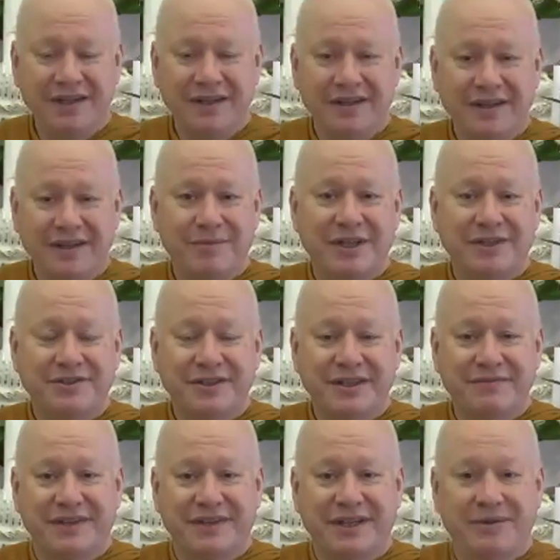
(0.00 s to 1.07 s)
Imagine
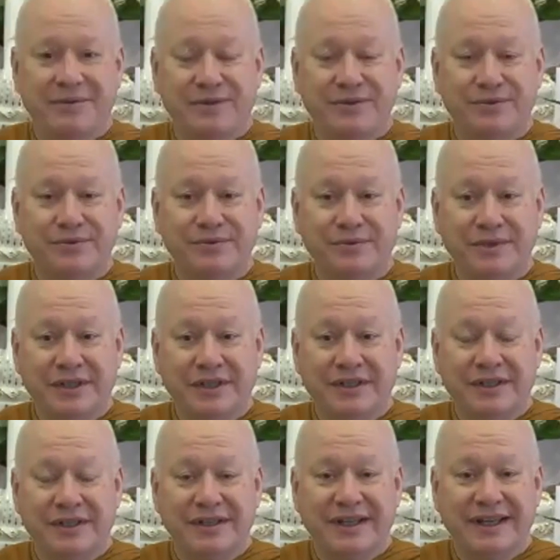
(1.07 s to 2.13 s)
if they were all
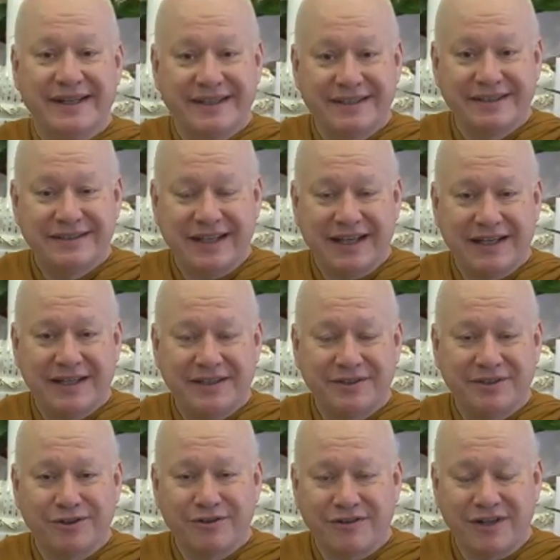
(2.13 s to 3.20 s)
getting sad
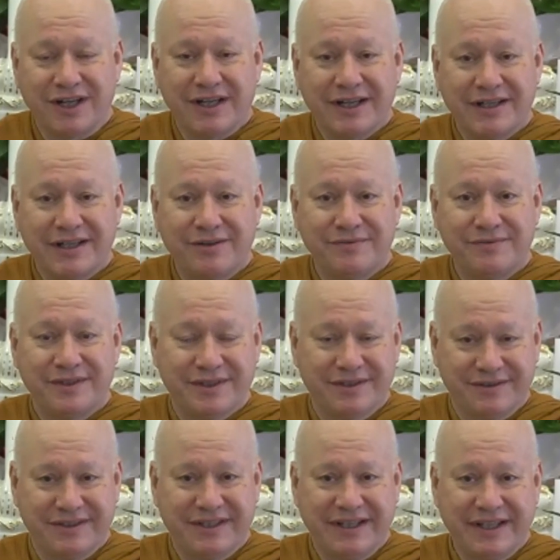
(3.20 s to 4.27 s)
and crying over
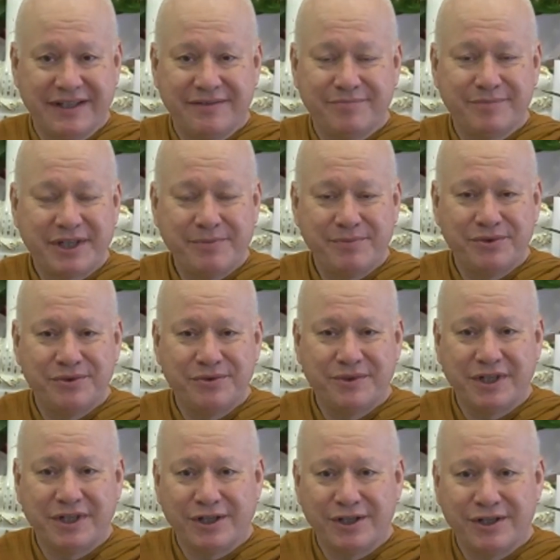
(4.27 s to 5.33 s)
seeing people who
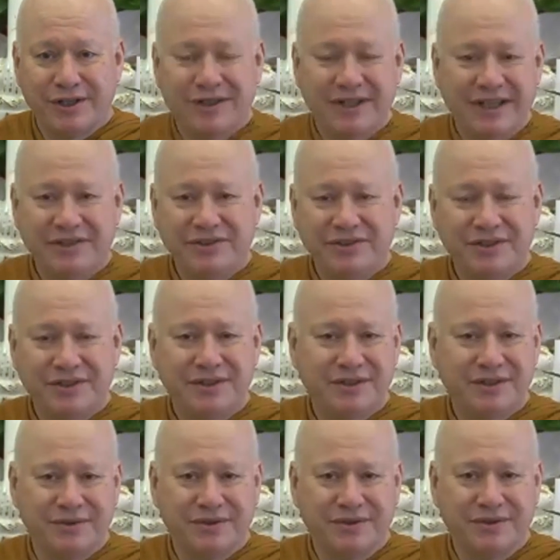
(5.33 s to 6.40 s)
are hurt, injured,
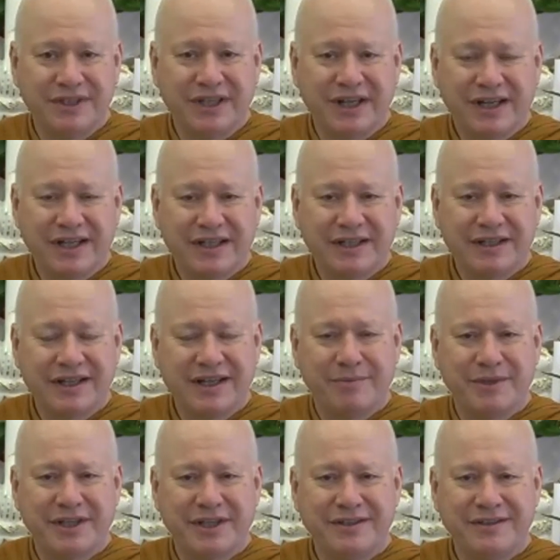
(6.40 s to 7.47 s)
or dying
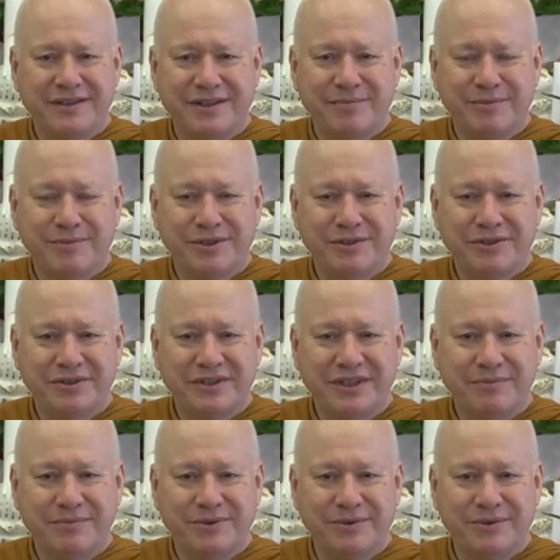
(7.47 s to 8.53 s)
coming into the emergency
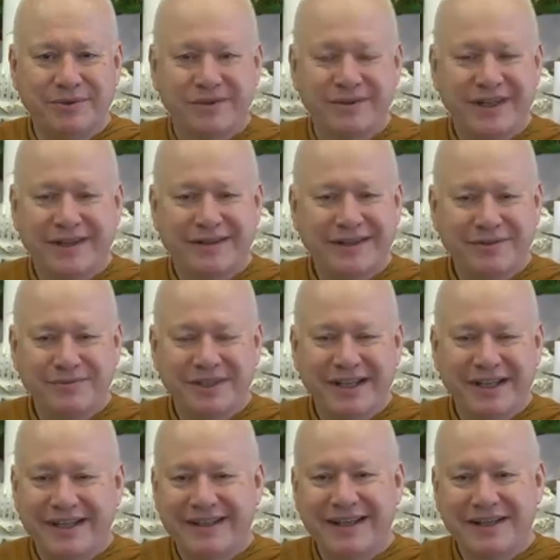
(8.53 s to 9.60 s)
ward. Nothing would
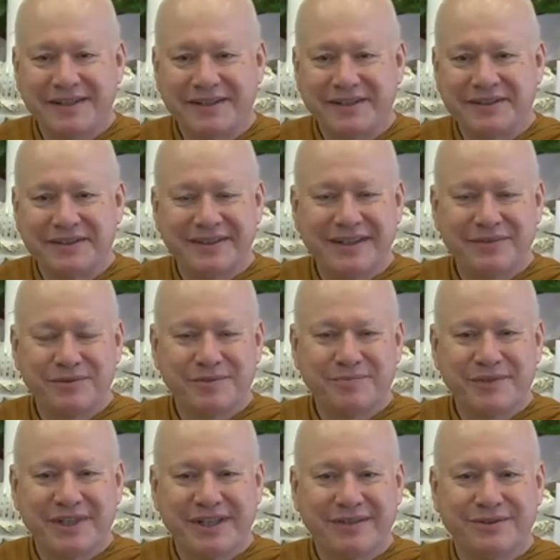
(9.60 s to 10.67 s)
get done. They wouldn't
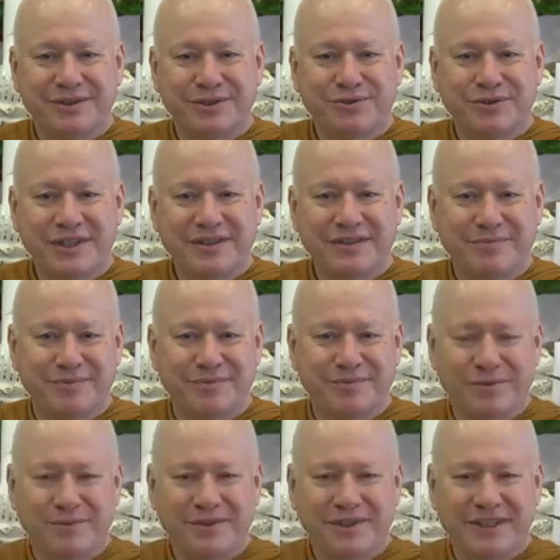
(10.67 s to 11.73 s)
be able to treat them
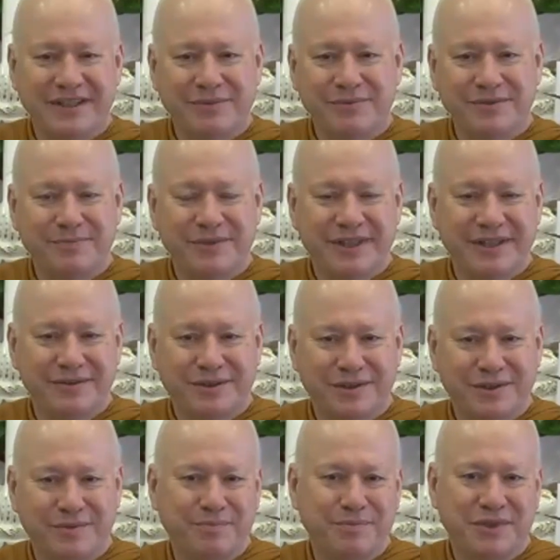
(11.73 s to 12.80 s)
properly. They wouldn't be able to
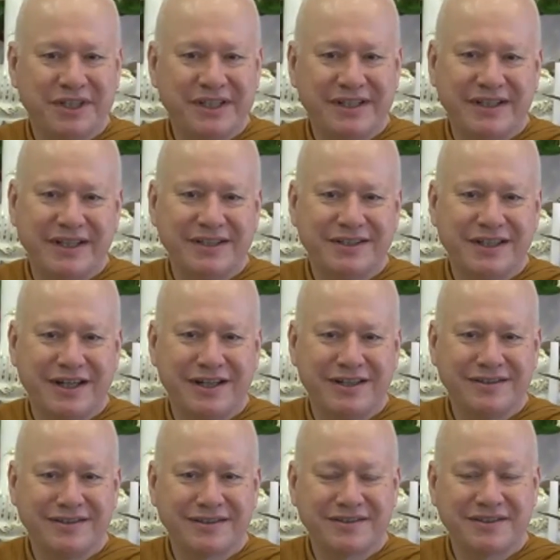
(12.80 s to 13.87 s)
complete their
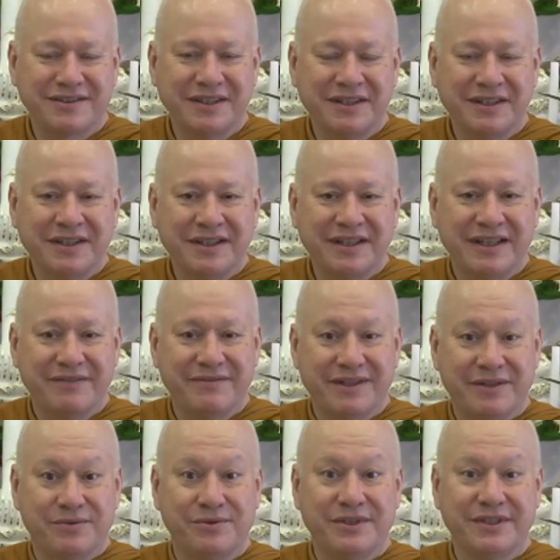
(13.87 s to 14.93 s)
tasks if
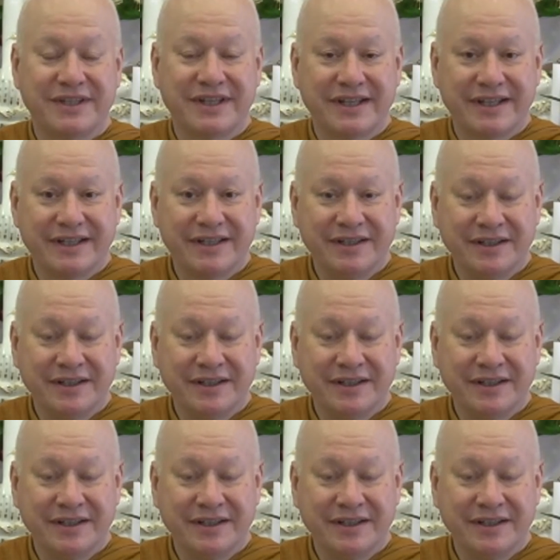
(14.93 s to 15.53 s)
they're always getting